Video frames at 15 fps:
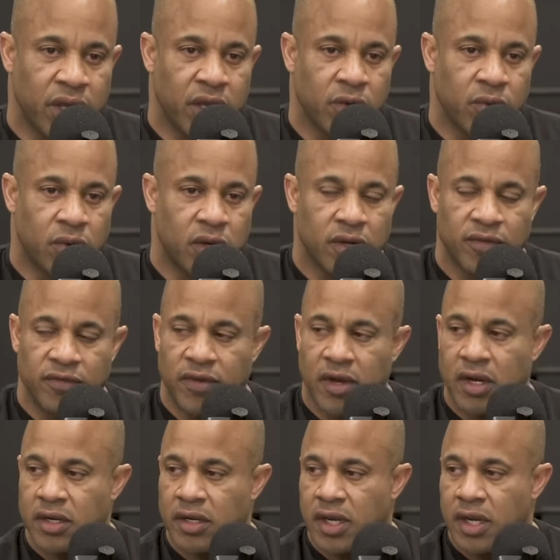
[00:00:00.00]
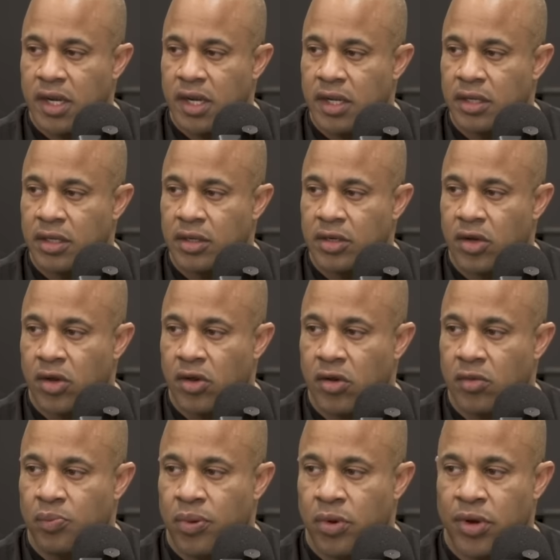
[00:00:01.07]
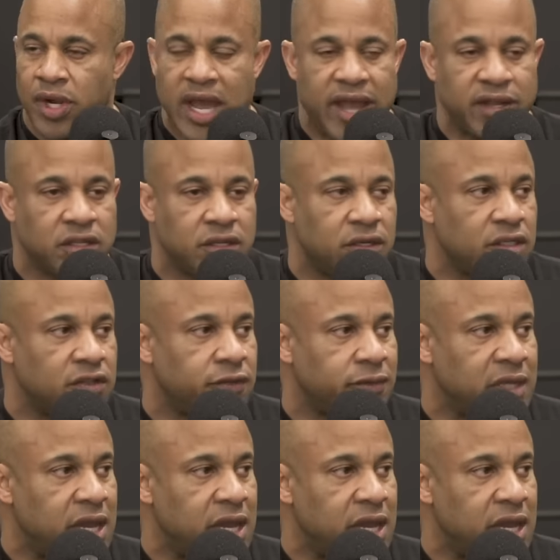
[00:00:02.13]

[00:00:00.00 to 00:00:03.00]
in one of our porn actors from